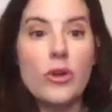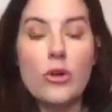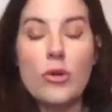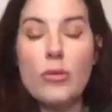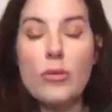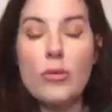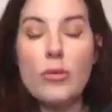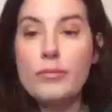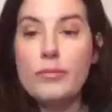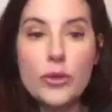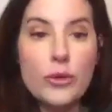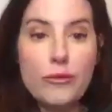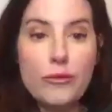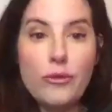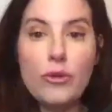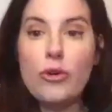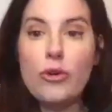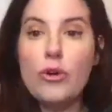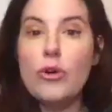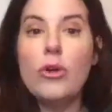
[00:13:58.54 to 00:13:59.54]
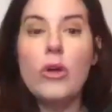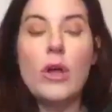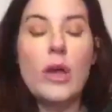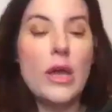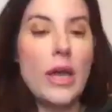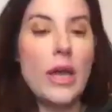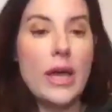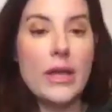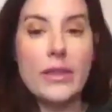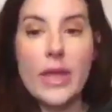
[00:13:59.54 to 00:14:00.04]
feel
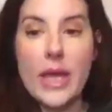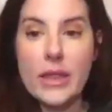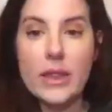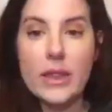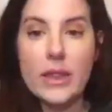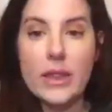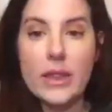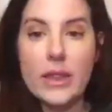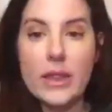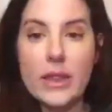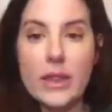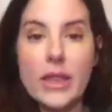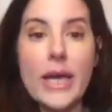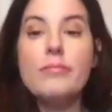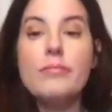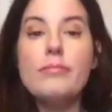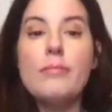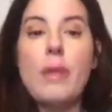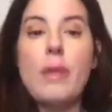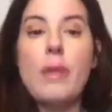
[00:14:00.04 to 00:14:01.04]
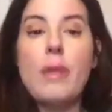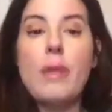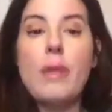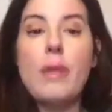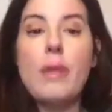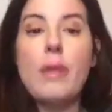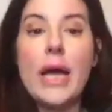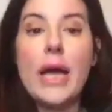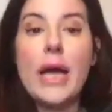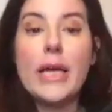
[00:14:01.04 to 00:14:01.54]
beautiful and liked.
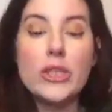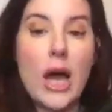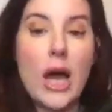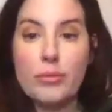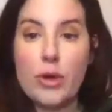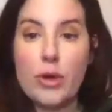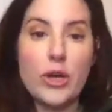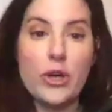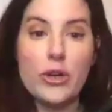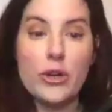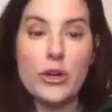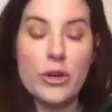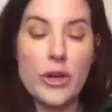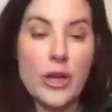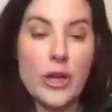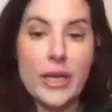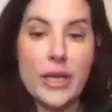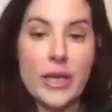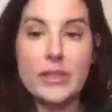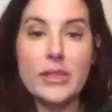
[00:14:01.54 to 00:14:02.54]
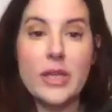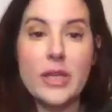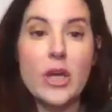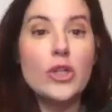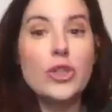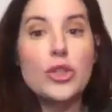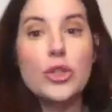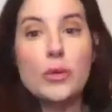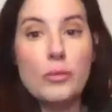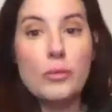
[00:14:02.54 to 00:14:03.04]
My job as a predator
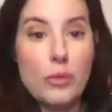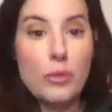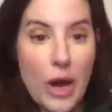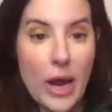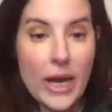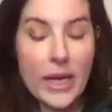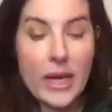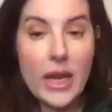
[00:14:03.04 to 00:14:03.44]
is to